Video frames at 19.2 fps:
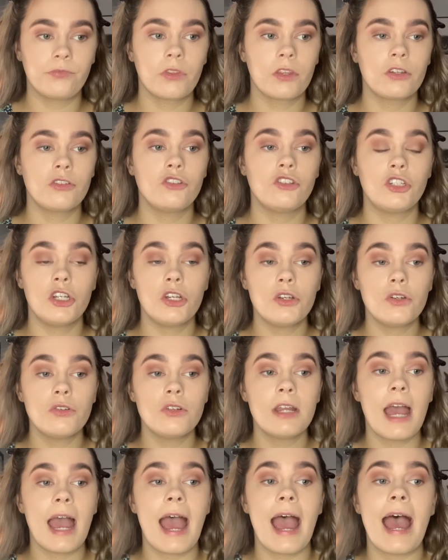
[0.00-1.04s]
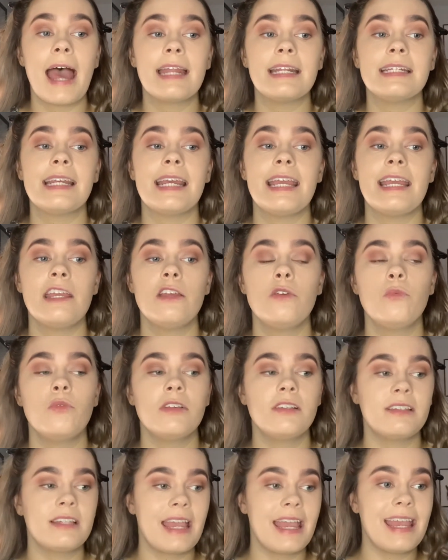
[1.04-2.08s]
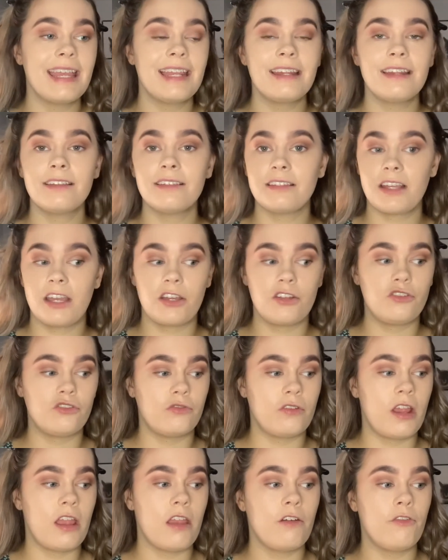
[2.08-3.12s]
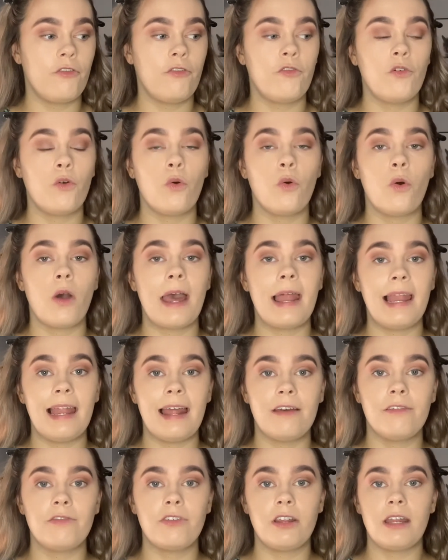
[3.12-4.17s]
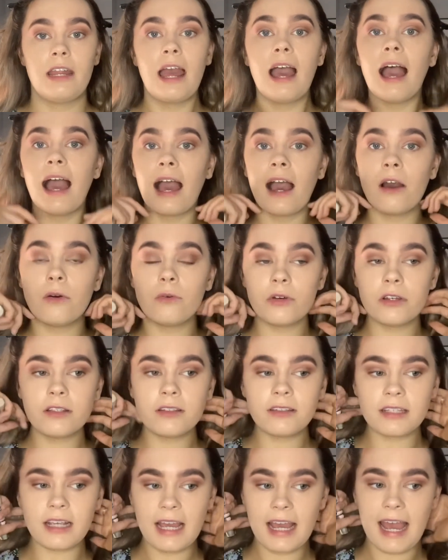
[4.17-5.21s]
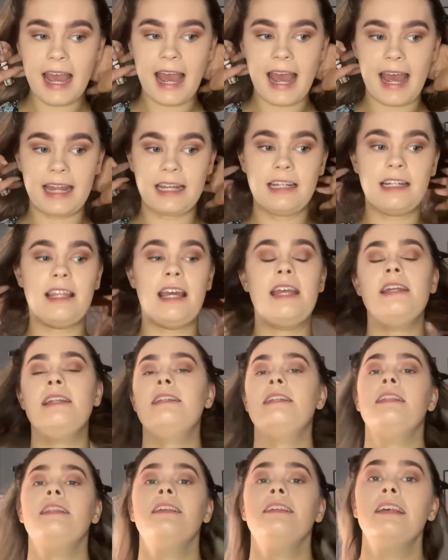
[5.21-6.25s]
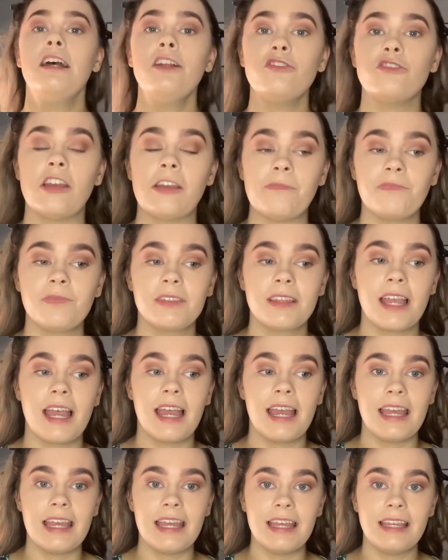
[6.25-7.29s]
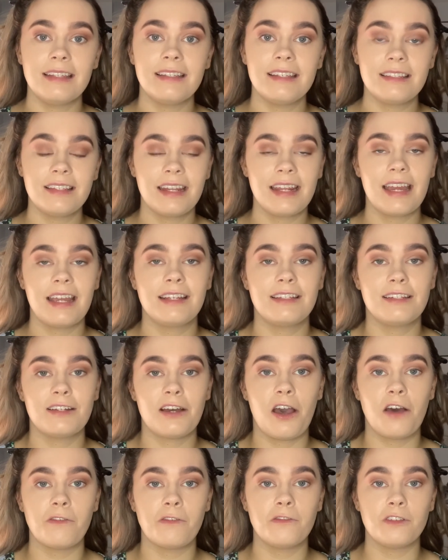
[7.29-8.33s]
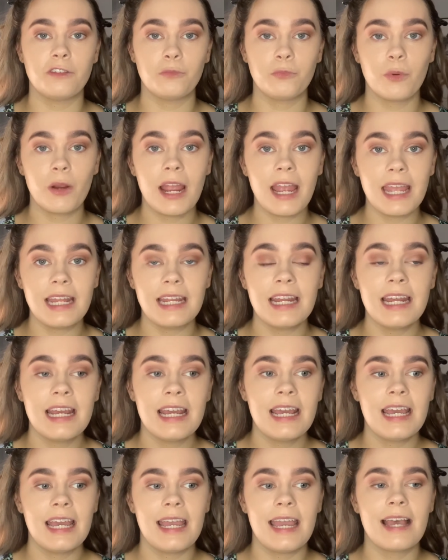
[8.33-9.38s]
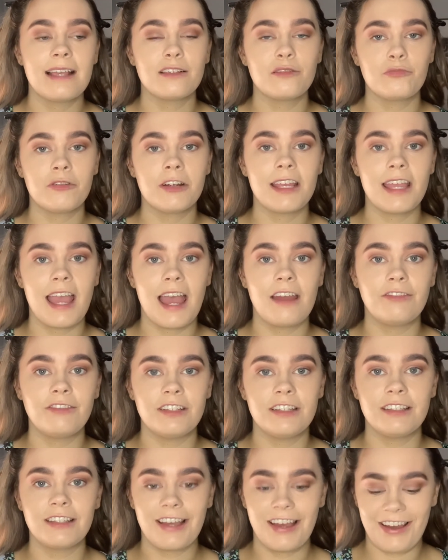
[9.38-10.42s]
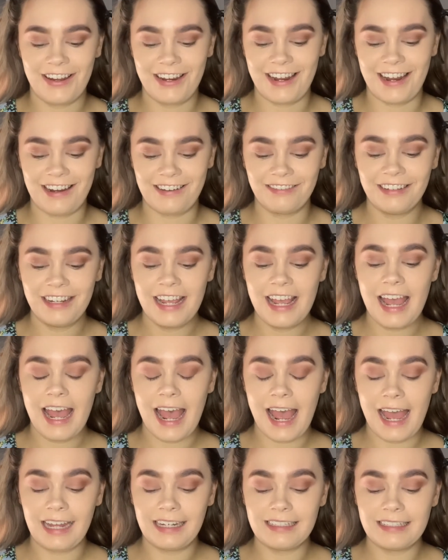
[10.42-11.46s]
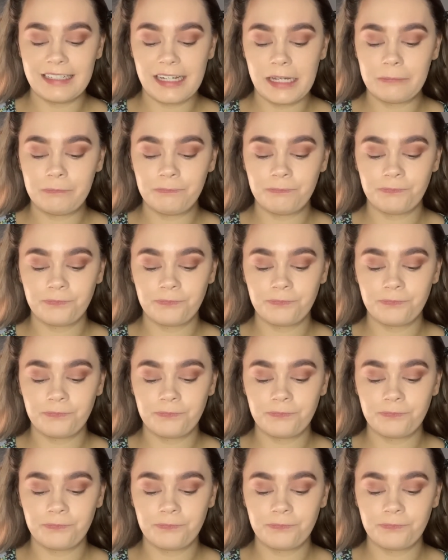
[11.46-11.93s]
June, and he was in surgery for 11 hours, and they did the surgery. They disconnected half of his brain. He has a pretty hefty scar now, and